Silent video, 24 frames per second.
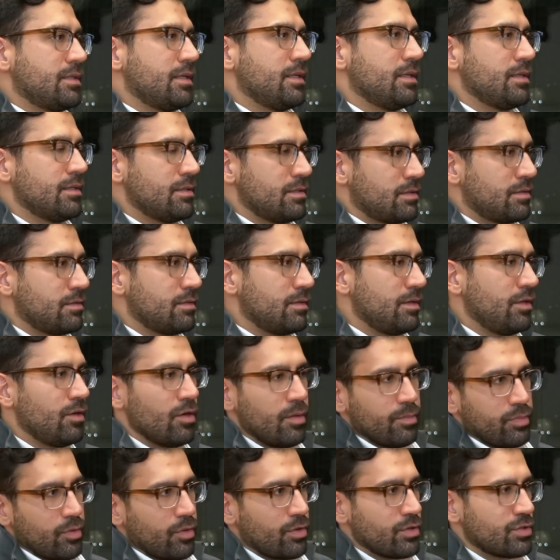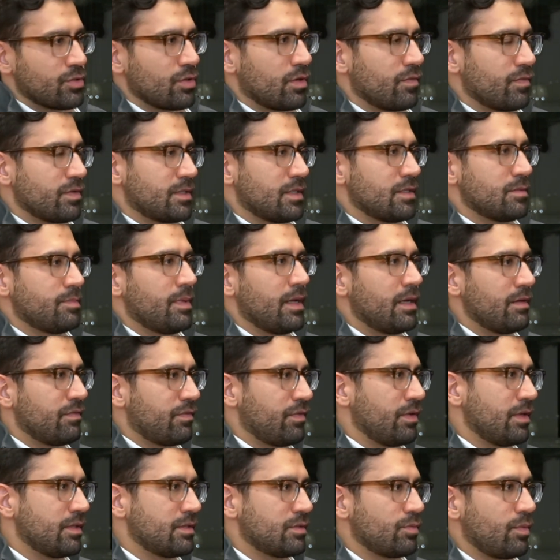is, employer services
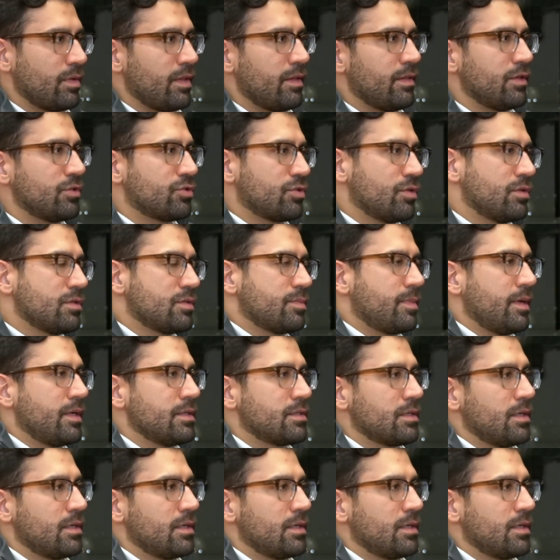benefits within the insurance space.